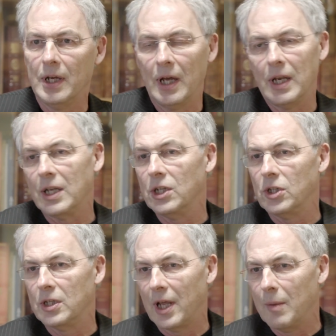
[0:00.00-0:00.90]
and yet it's
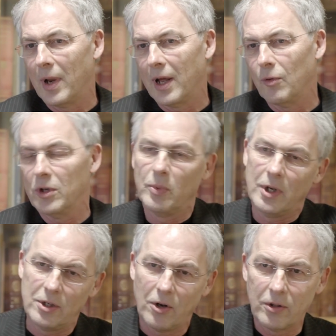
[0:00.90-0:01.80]
the same language, but
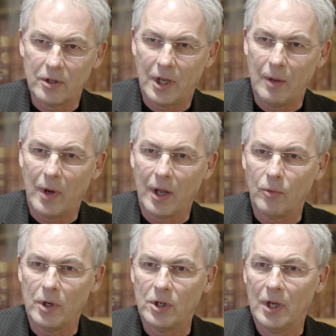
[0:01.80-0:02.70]
it's not the same
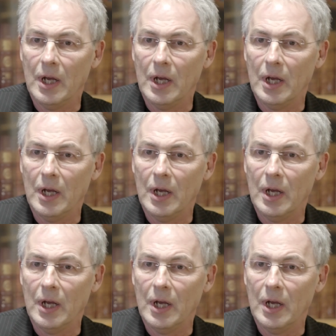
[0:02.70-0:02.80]
language.